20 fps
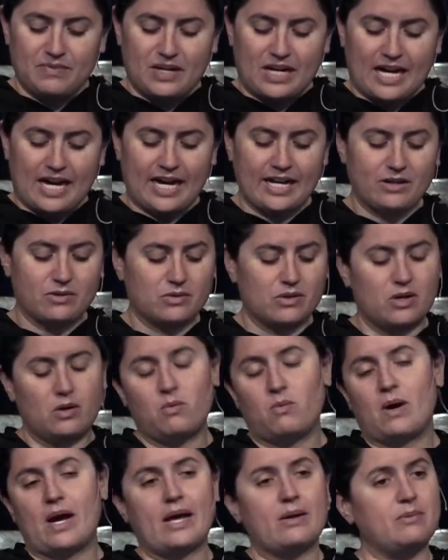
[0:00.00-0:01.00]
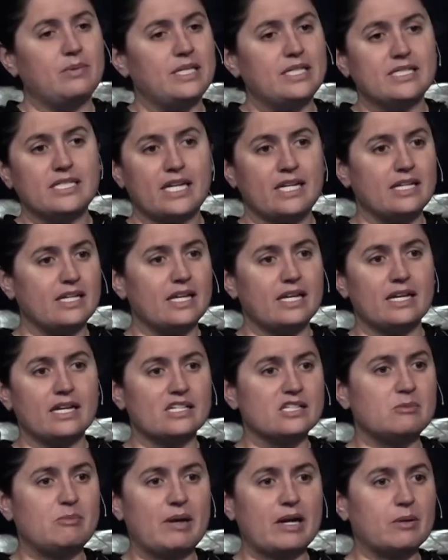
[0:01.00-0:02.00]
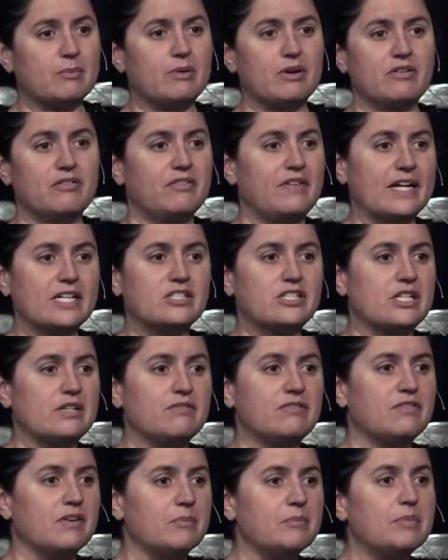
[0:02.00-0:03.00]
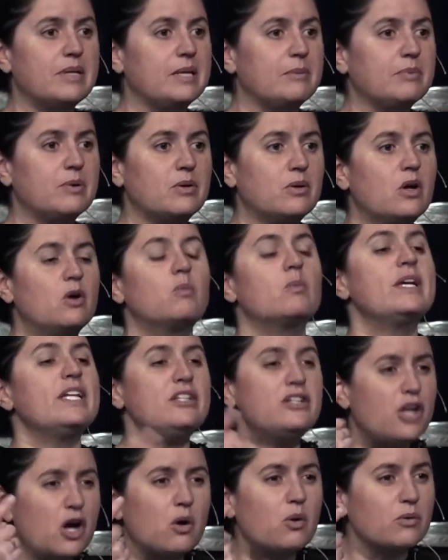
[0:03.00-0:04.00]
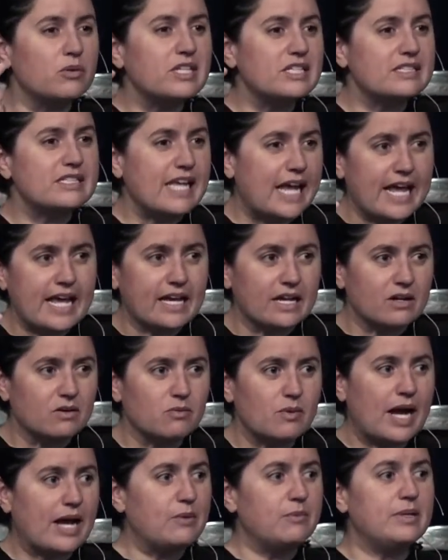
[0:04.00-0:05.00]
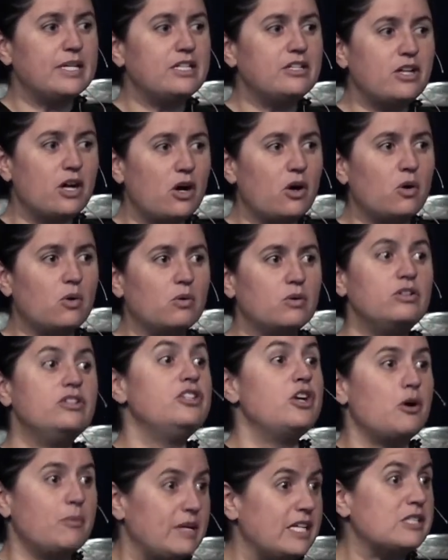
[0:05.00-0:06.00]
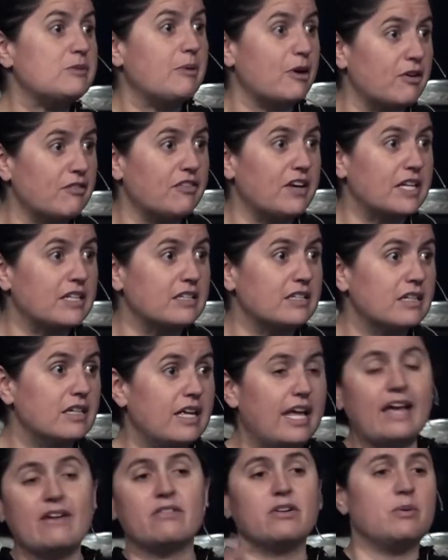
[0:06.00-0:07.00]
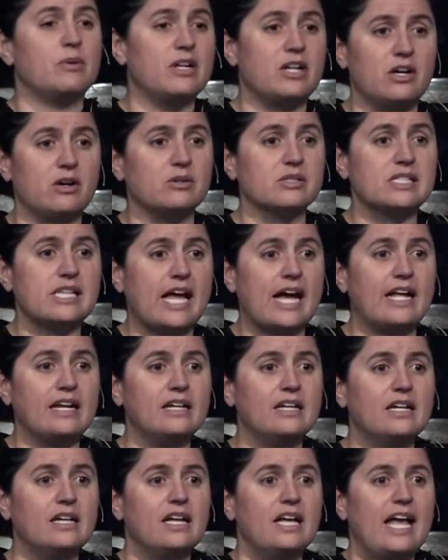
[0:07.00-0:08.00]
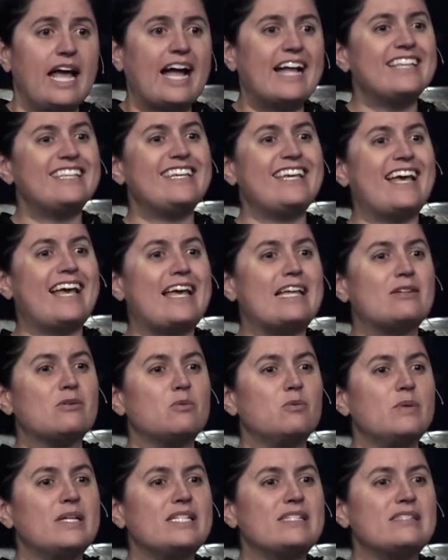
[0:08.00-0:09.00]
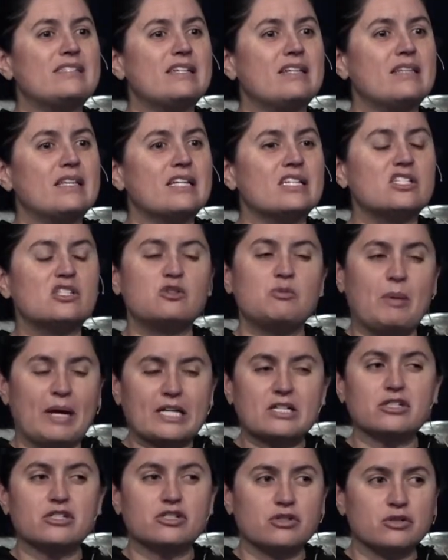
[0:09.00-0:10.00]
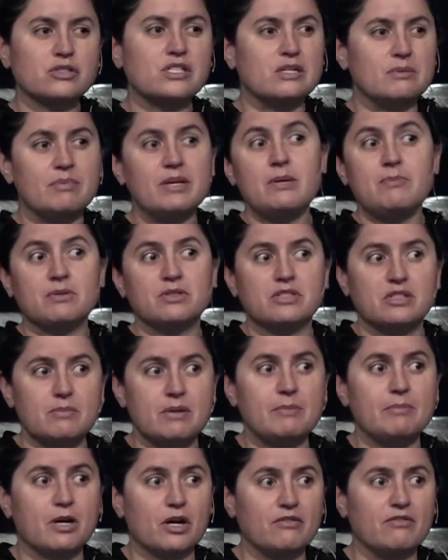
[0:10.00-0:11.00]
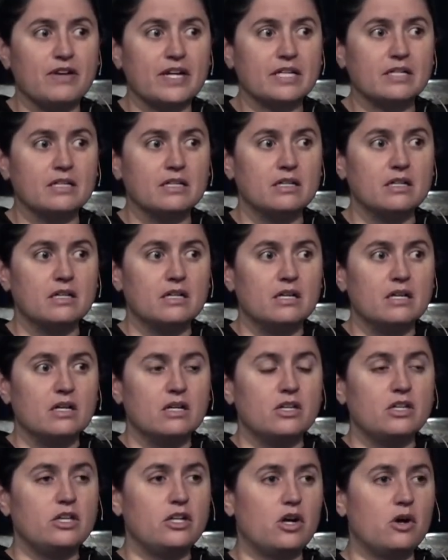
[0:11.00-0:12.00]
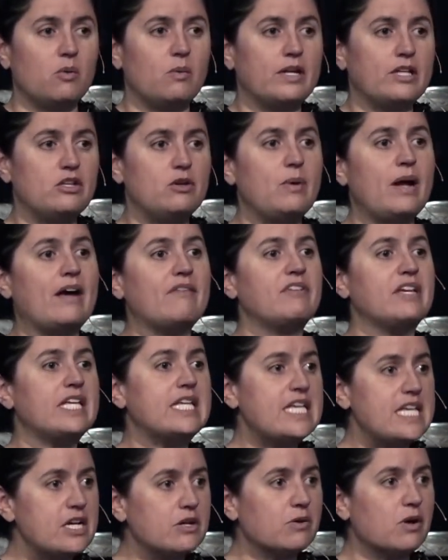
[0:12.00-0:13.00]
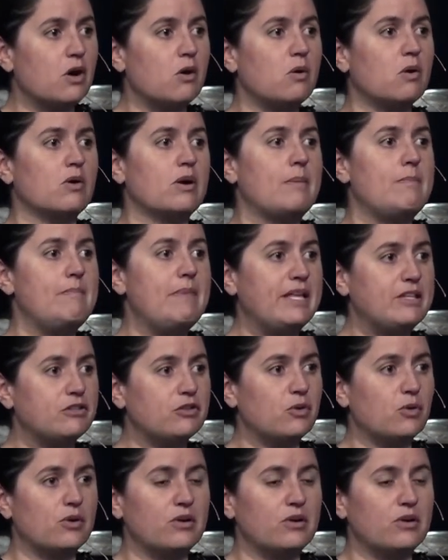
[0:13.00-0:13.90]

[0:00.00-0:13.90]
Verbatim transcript: I don't know why we tend to expect perfection from people. We know the saying, right? We know nobody's perfect. Everyone knows that. And yet, we still expect certain people to be perfect. You know, when you have a hero or a mentor